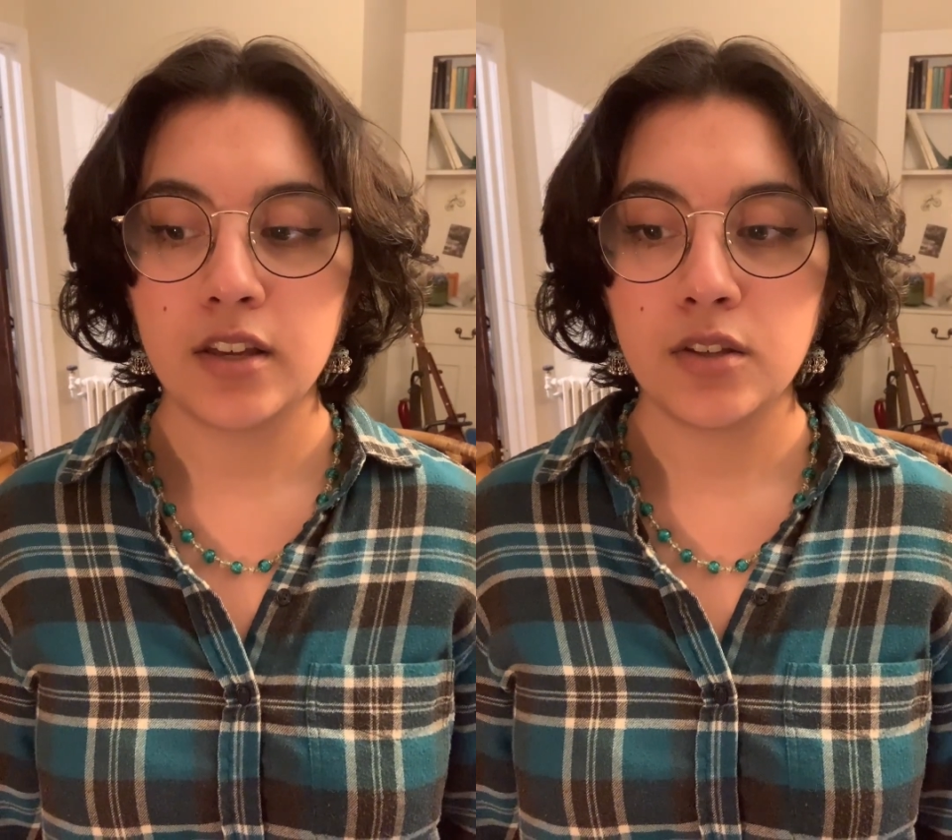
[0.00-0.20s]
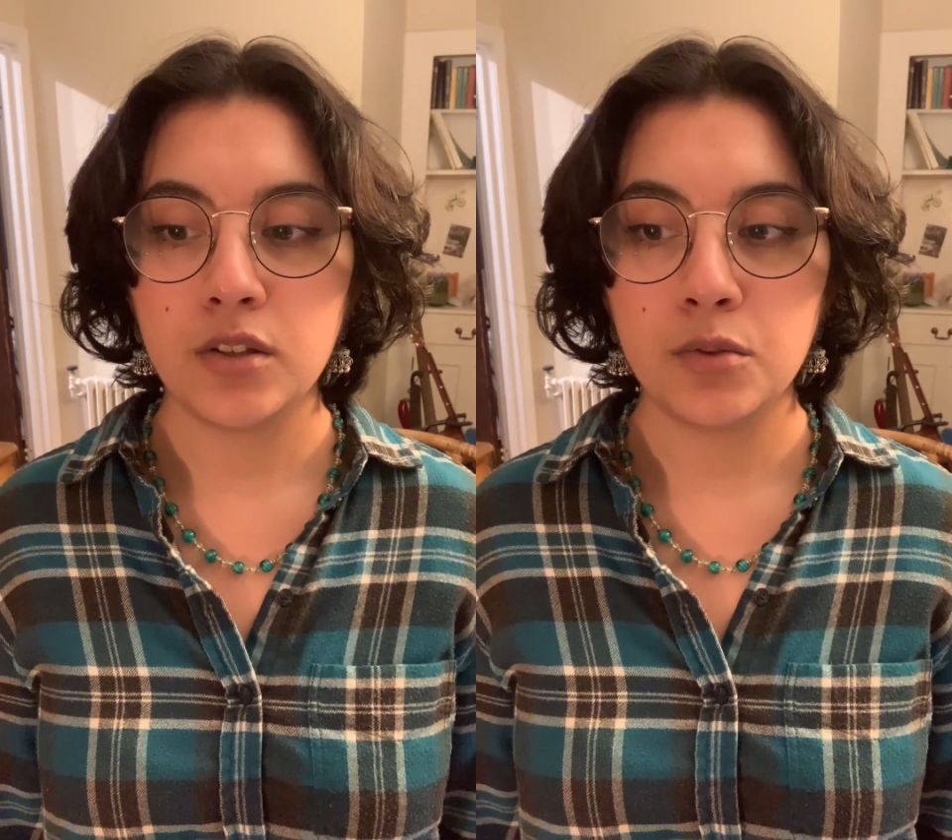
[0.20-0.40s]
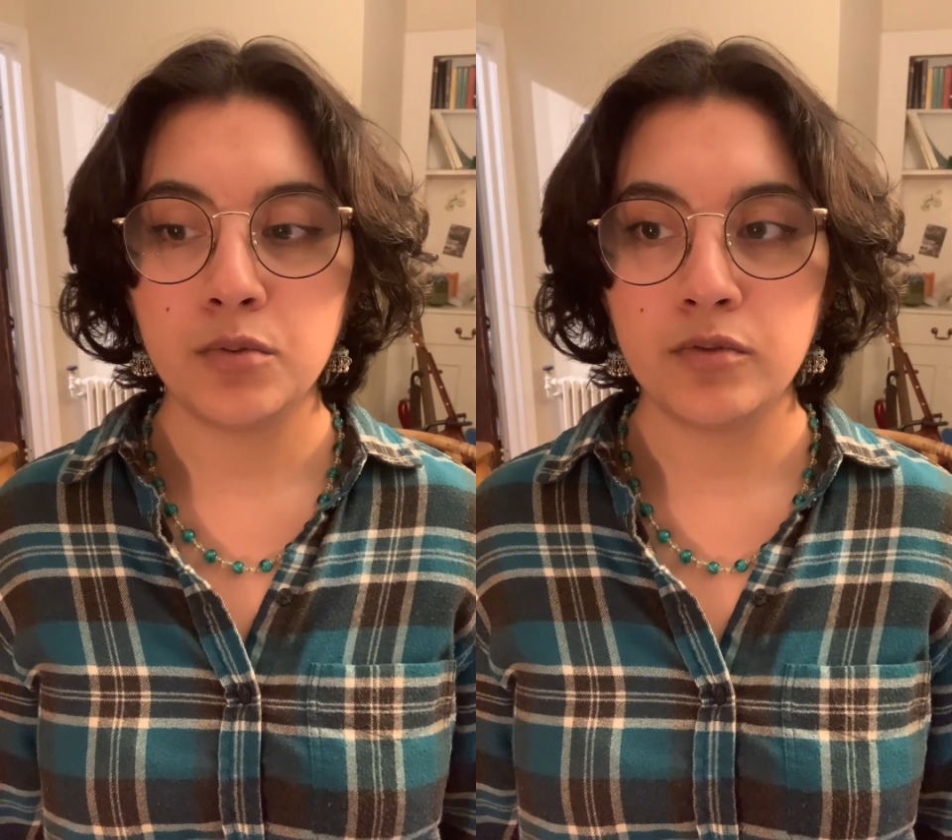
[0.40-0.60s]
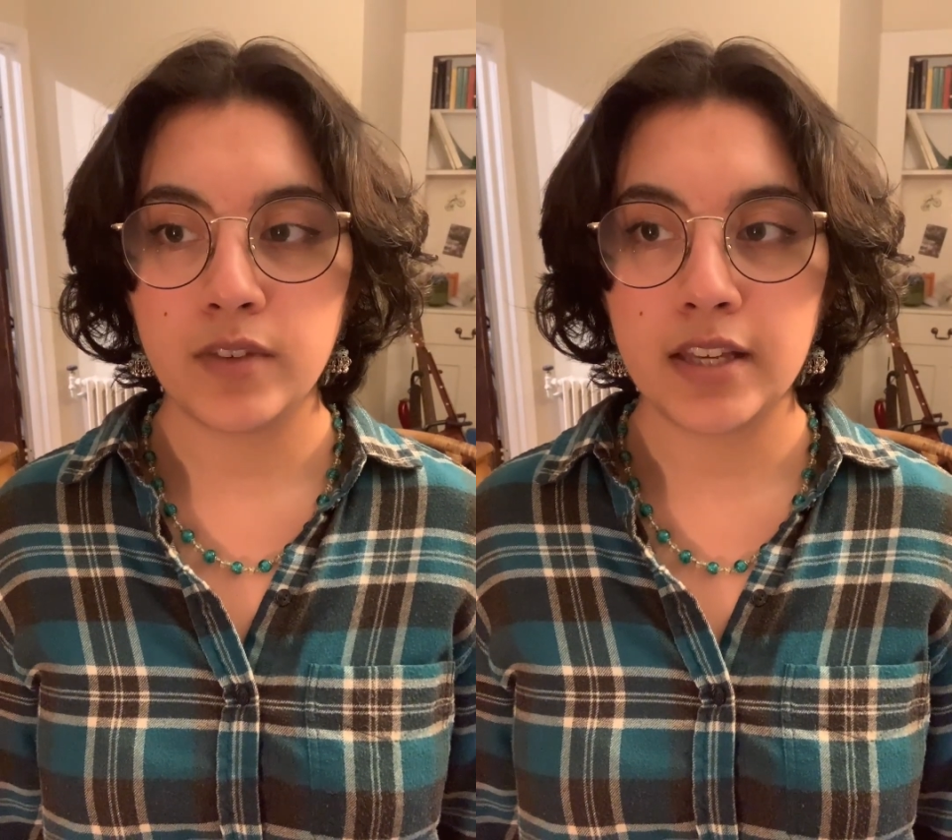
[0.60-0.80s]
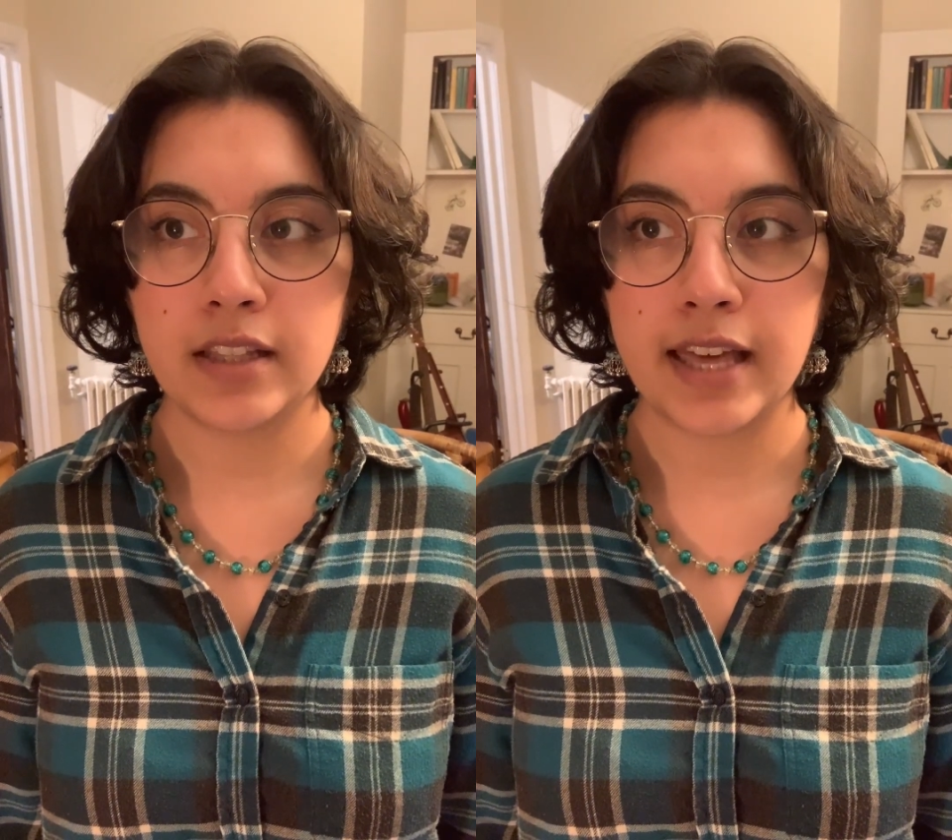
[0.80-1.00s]
you
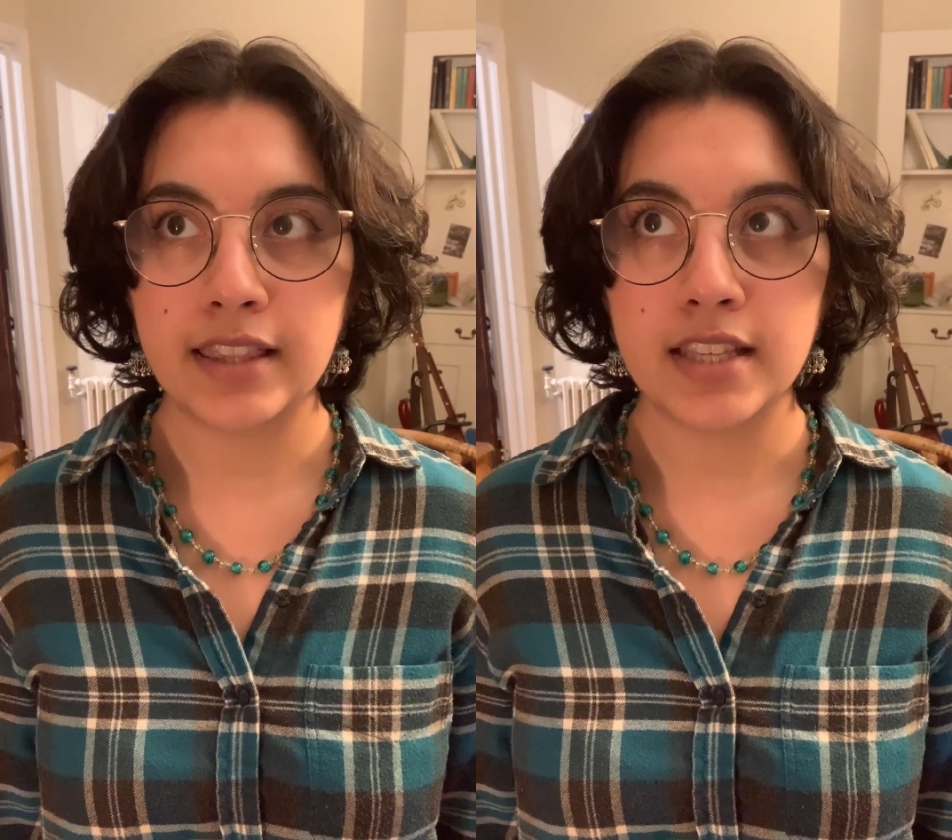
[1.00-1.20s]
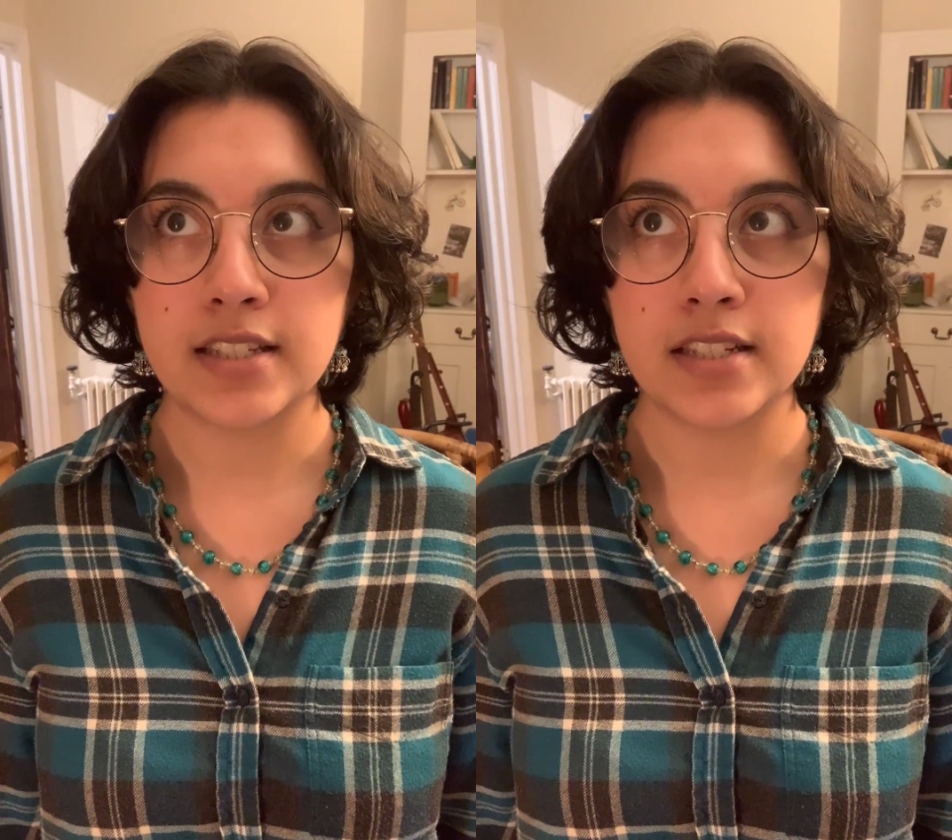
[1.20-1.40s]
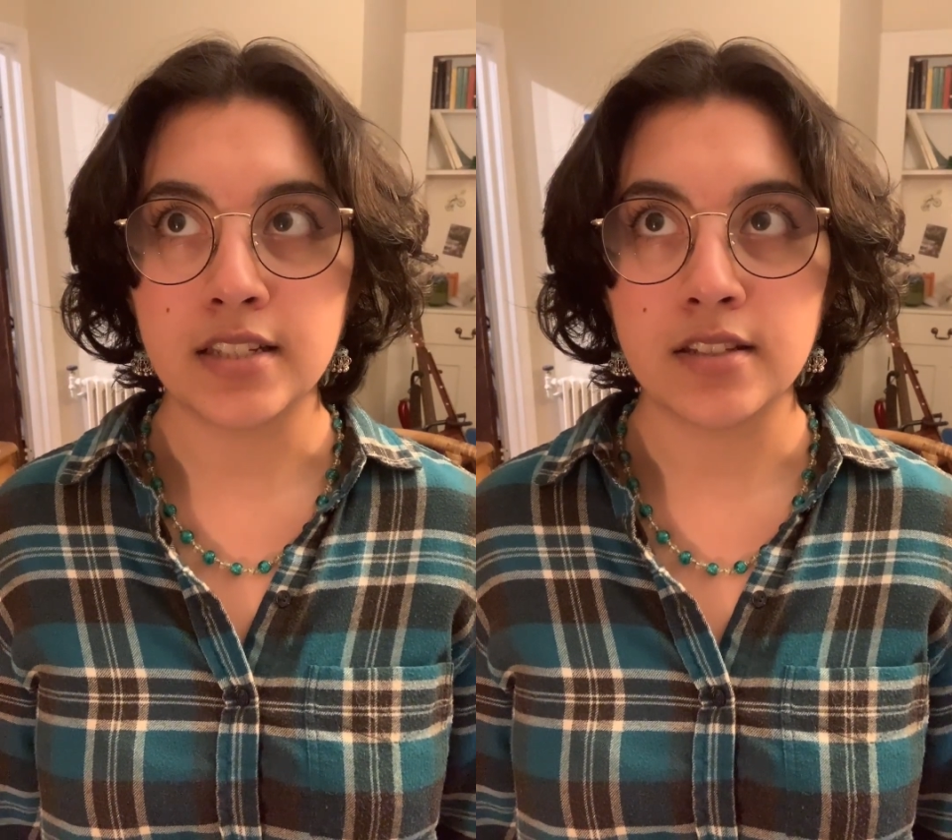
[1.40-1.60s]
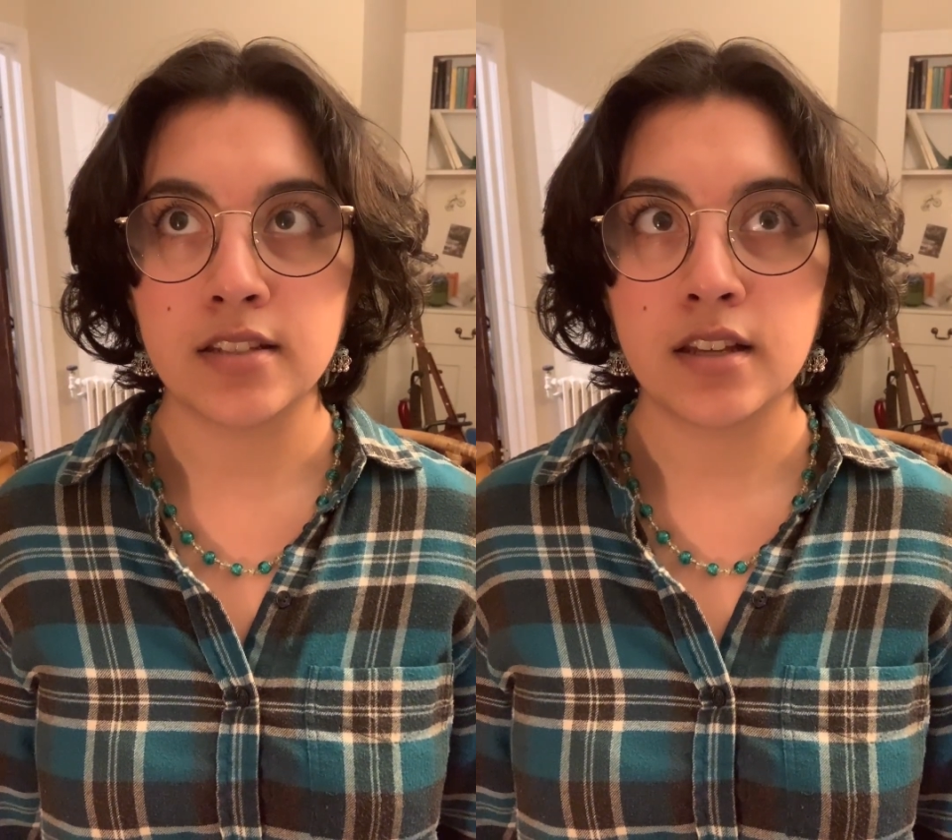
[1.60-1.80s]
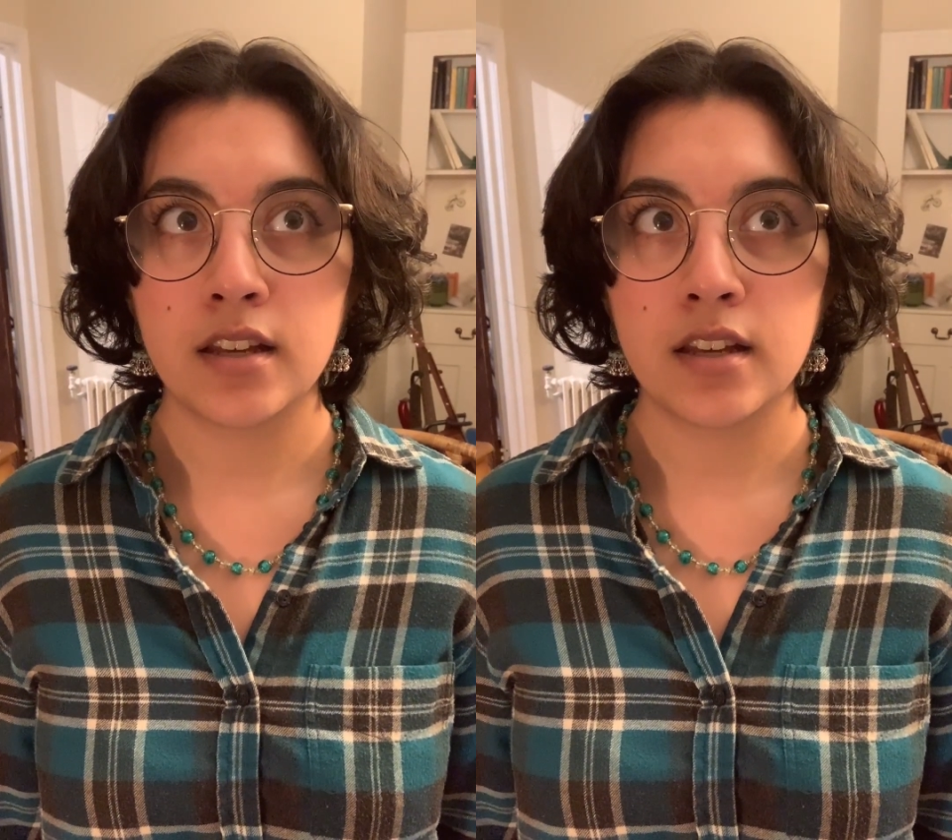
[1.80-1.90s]
feel like this is